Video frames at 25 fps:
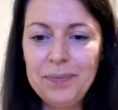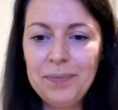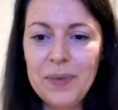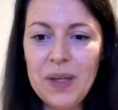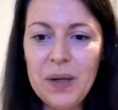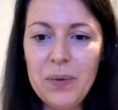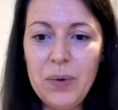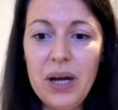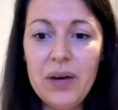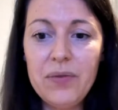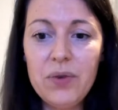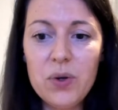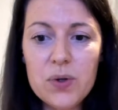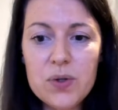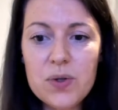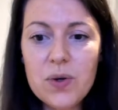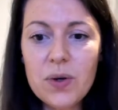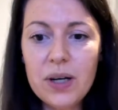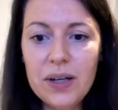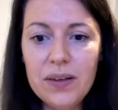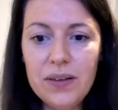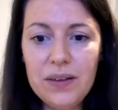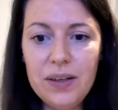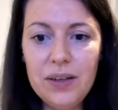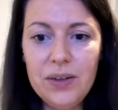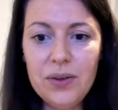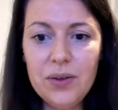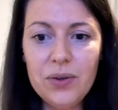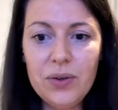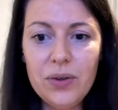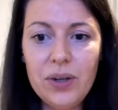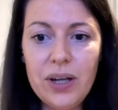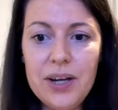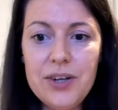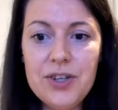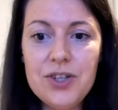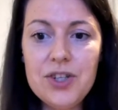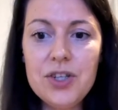We have also continued
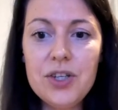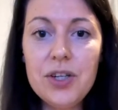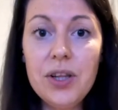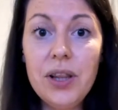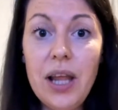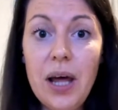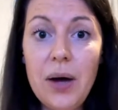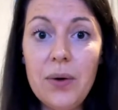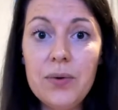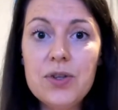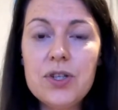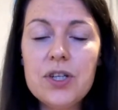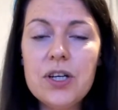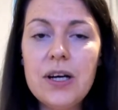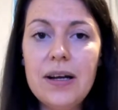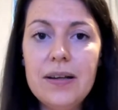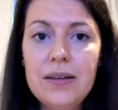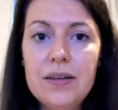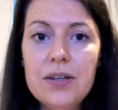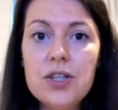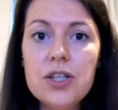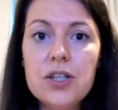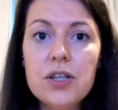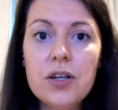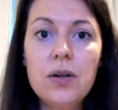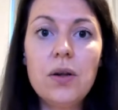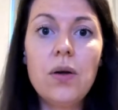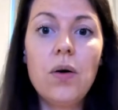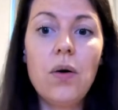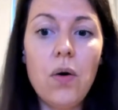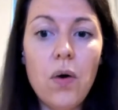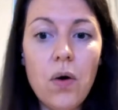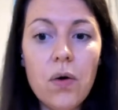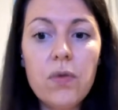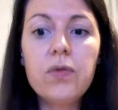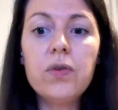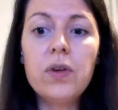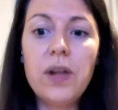to launch additional
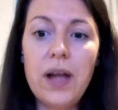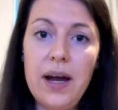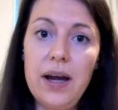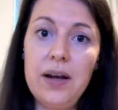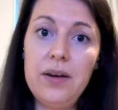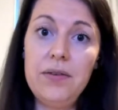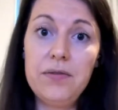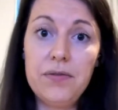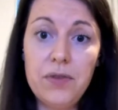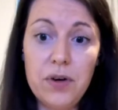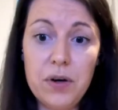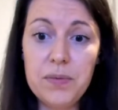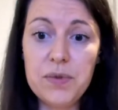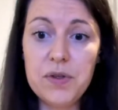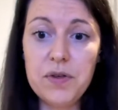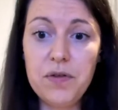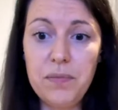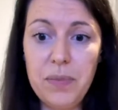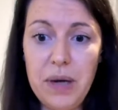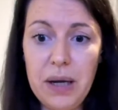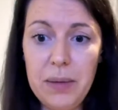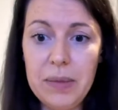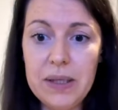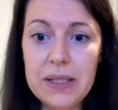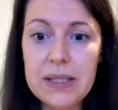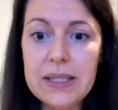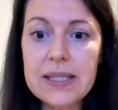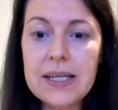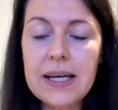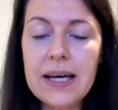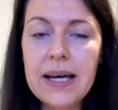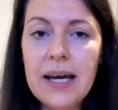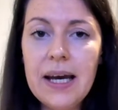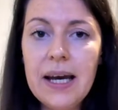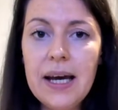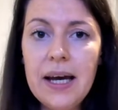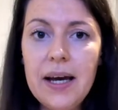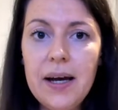offline forms of payments,
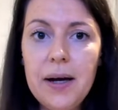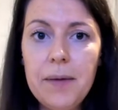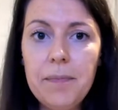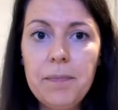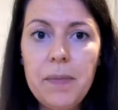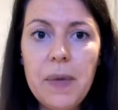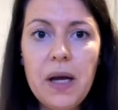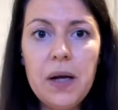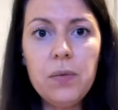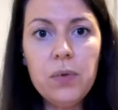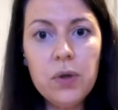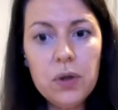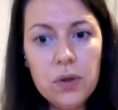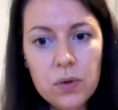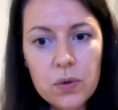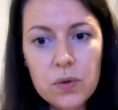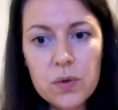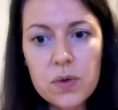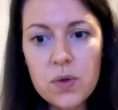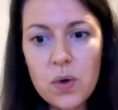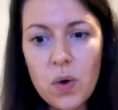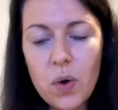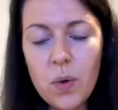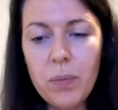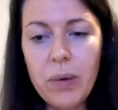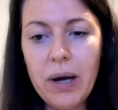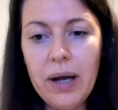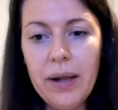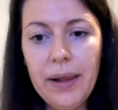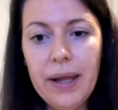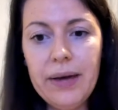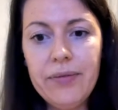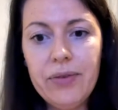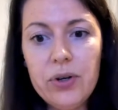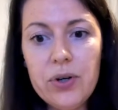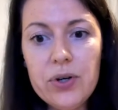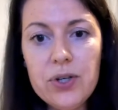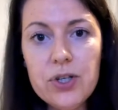and we do so by
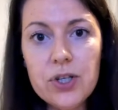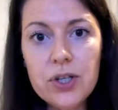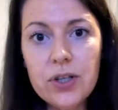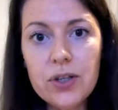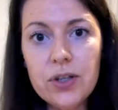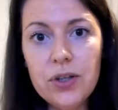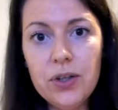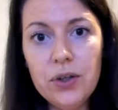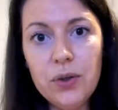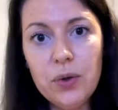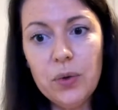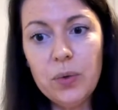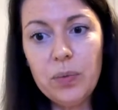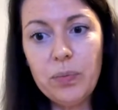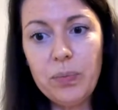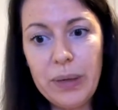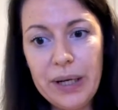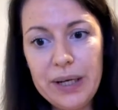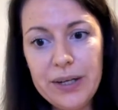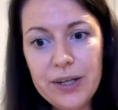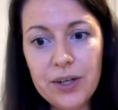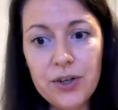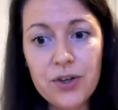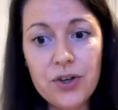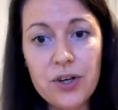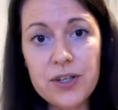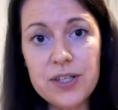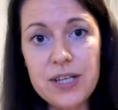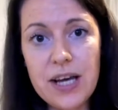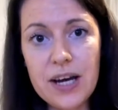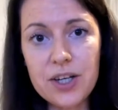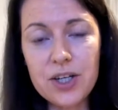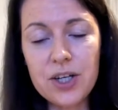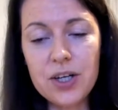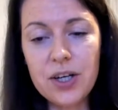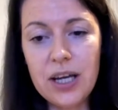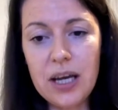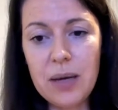leveraging the new pending
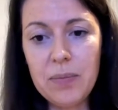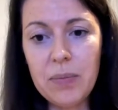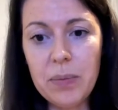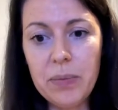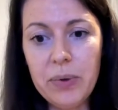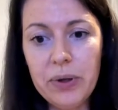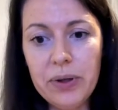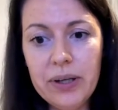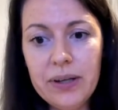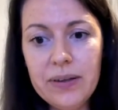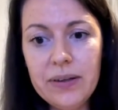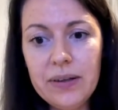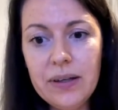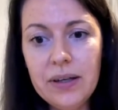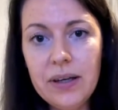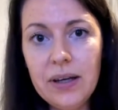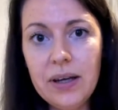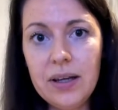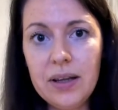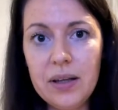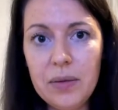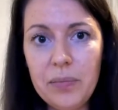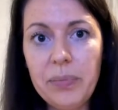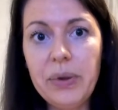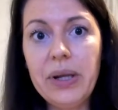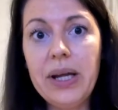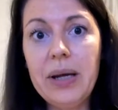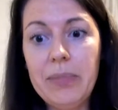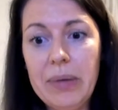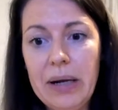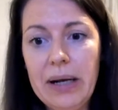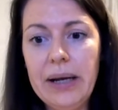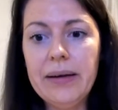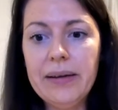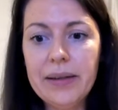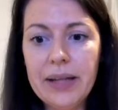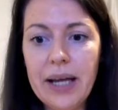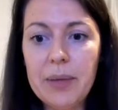transaction capability in the Play
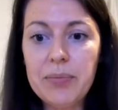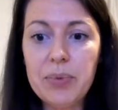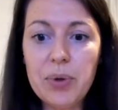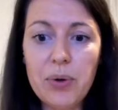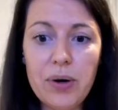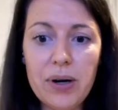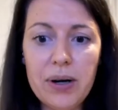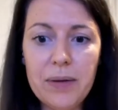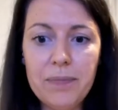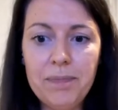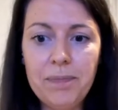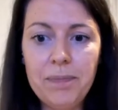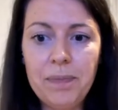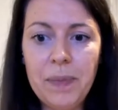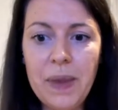billing library.